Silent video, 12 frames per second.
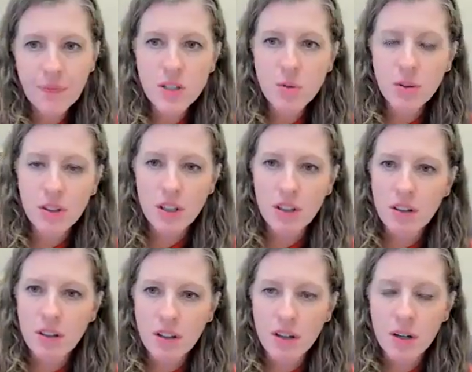that's
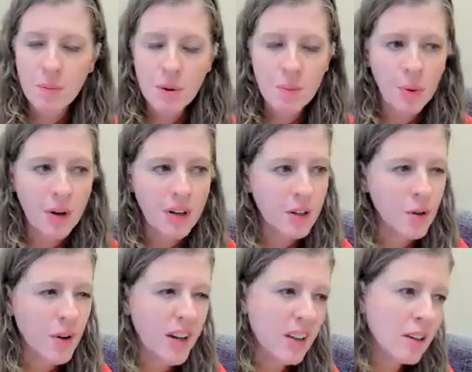really important.
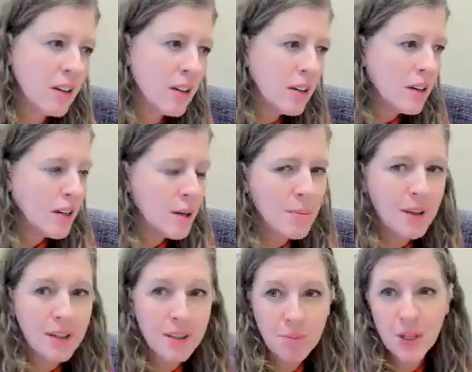I am
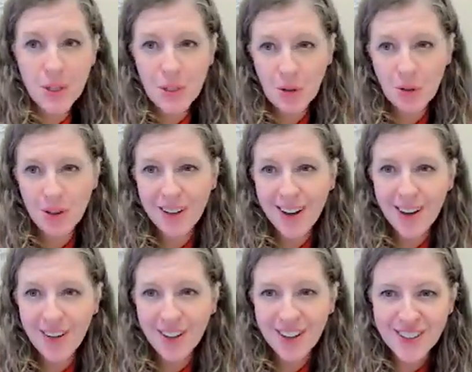in Minnesota
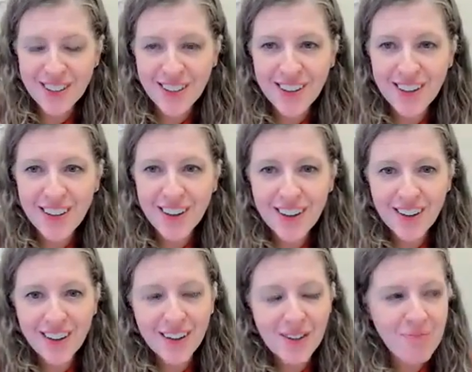now. There's a
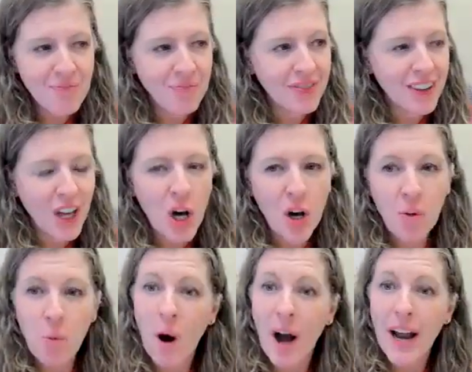
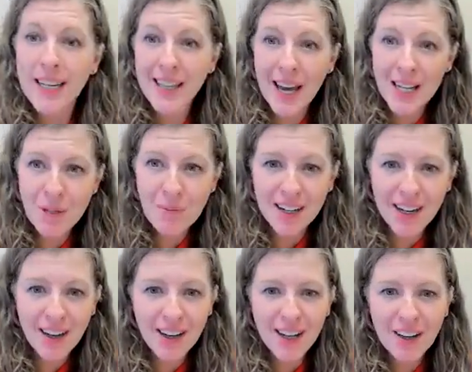wide catchment
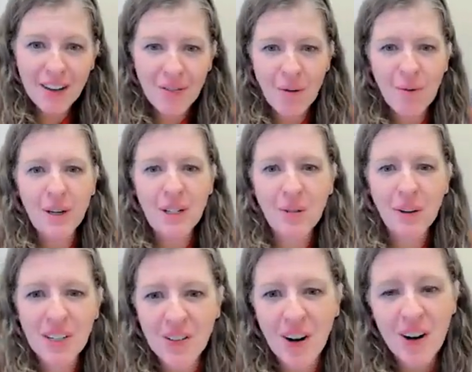area from which
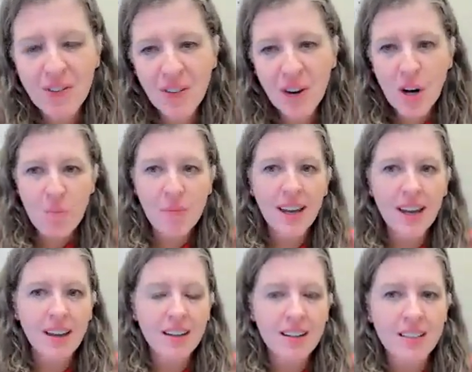we draw from,
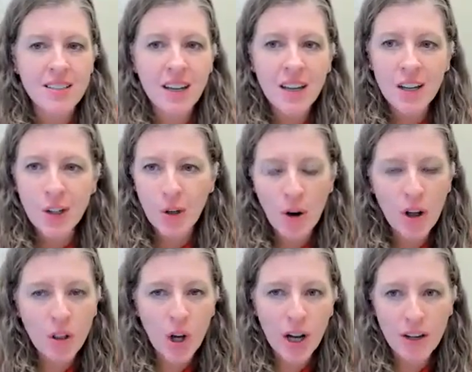and
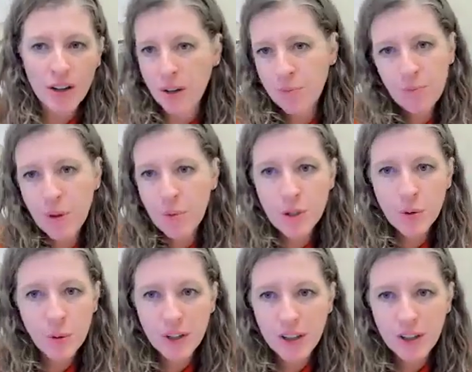the
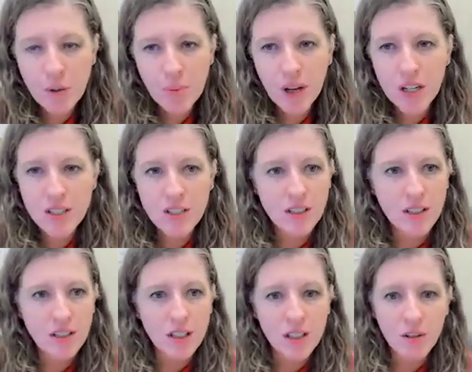majority of the patients
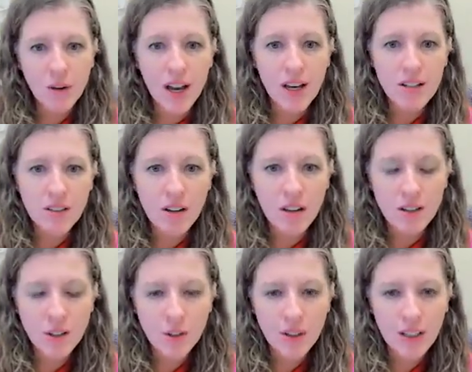in the U.S. are
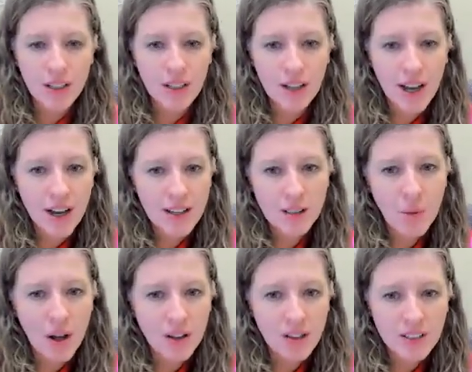treated at
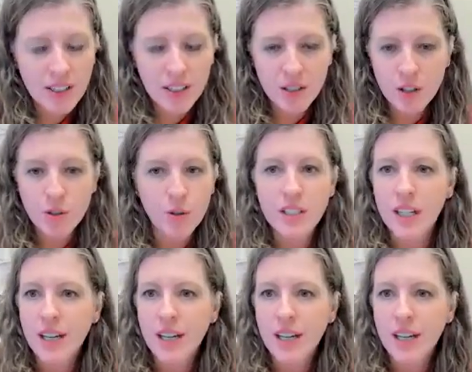smaller centers, or